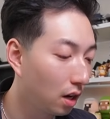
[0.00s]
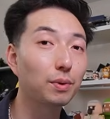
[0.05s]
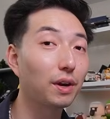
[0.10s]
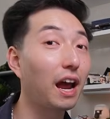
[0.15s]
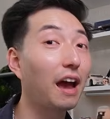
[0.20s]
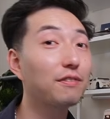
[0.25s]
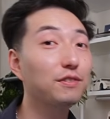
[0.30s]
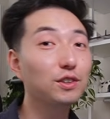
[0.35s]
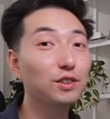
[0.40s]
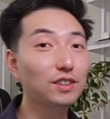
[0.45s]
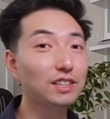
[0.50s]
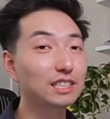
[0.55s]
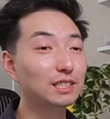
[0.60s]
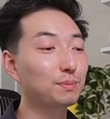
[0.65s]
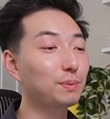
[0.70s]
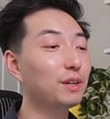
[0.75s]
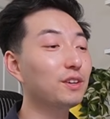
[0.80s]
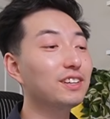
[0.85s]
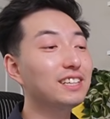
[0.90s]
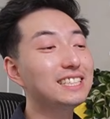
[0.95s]
But after
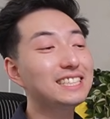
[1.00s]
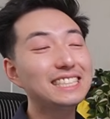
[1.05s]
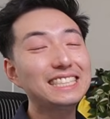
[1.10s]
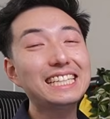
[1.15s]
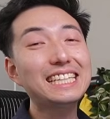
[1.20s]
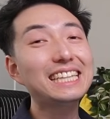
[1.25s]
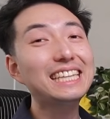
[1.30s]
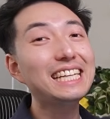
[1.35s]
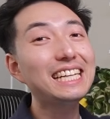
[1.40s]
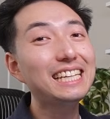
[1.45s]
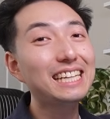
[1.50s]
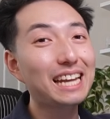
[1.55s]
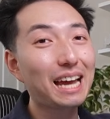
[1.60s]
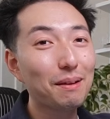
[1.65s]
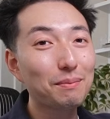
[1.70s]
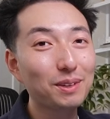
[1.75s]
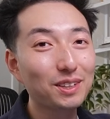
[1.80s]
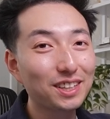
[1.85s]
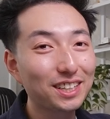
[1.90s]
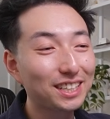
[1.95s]
experiencing the
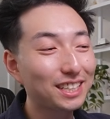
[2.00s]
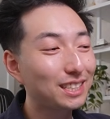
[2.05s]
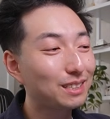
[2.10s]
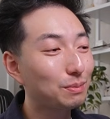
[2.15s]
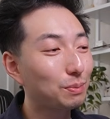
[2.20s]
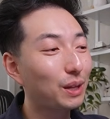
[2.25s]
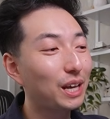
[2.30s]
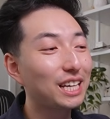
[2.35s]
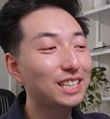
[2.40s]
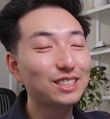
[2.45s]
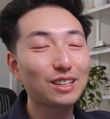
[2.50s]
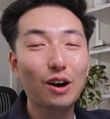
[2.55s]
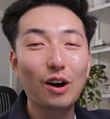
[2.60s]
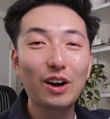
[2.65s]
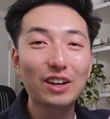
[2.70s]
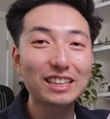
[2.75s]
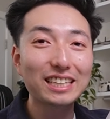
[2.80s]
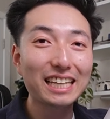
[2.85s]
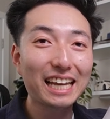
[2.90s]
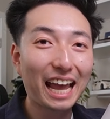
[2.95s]
Nebula displays
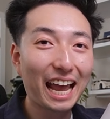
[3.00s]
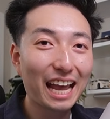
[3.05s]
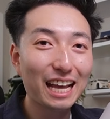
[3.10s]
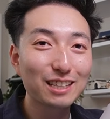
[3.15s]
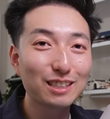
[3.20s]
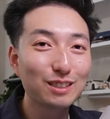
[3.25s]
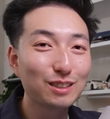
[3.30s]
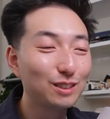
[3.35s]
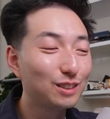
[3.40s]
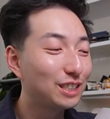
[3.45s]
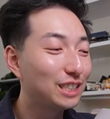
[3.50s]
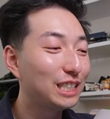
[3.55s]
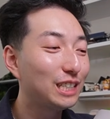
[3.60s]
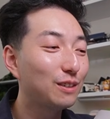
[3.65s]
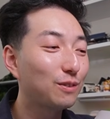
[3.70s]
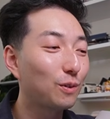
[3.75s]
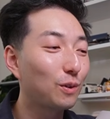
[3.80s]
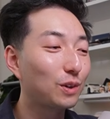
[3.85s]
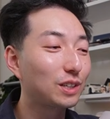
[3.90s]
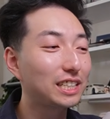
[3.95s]
on the ASUS
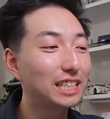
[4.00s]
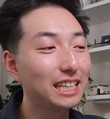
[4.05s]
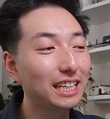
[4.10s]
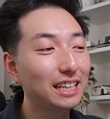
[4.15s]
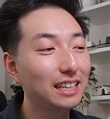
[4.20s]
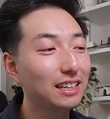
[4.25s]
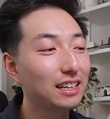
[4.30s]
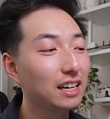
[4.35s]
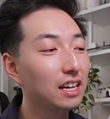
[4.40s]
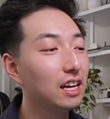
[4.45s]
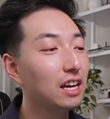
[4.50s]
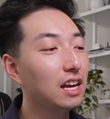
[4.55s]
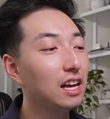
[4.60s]
G14,